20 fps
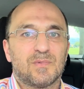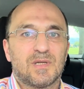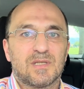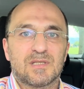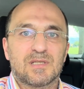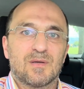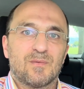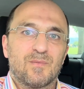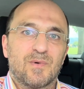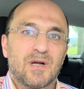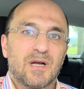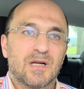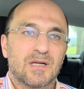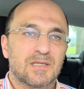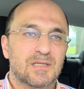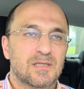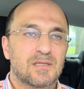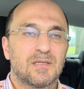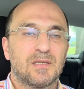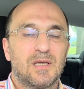somewhere
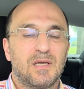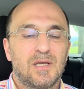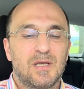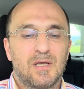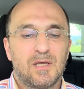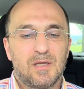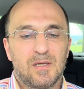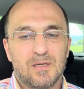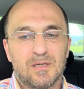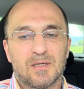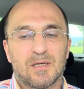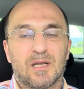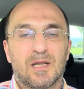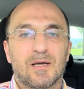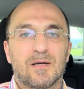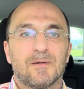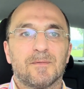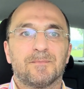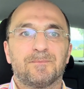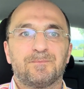else.
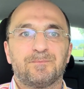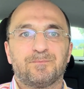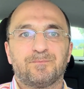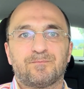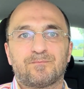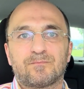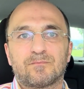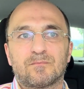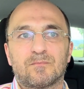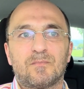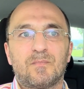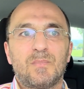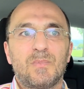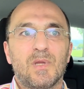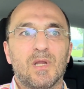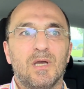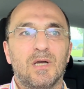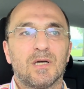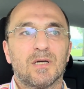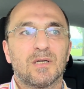Now,
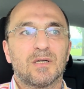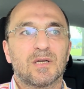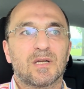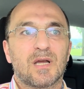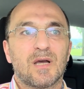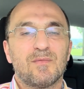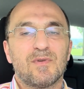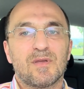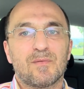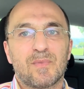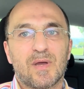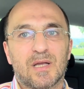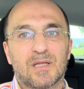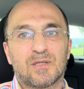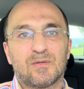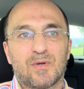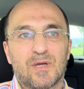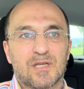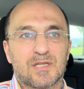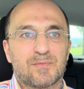coming back
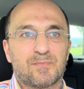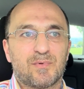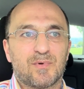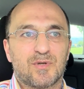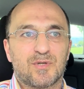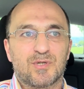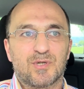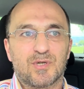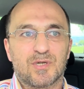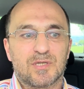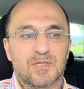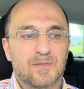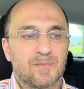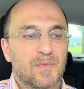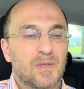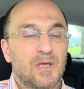to Asperger's,